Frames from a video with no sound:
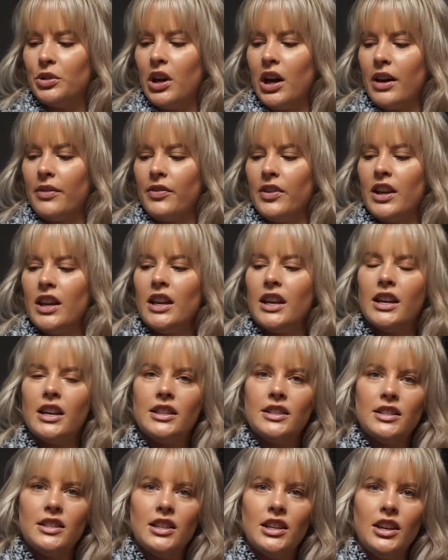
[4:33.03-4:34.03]
coffee.
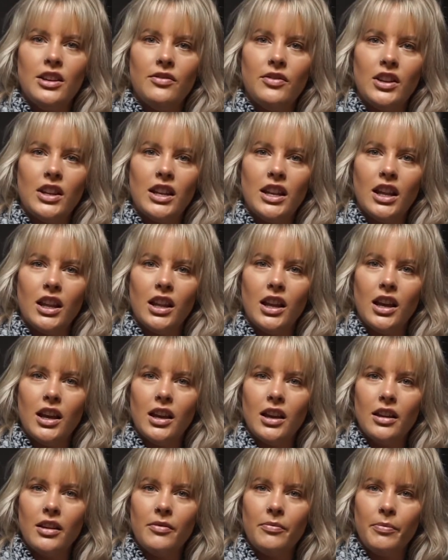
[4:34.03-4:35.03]
It's the
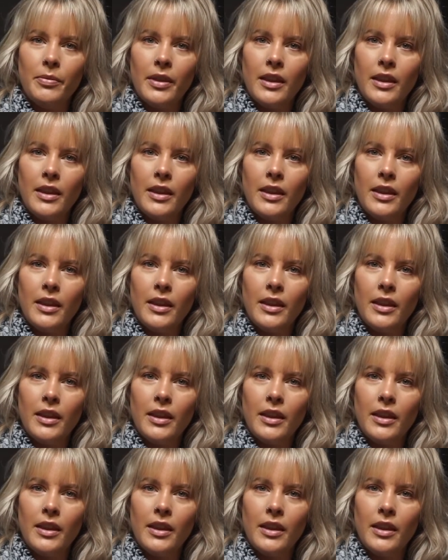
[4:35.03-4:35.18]
vanilla.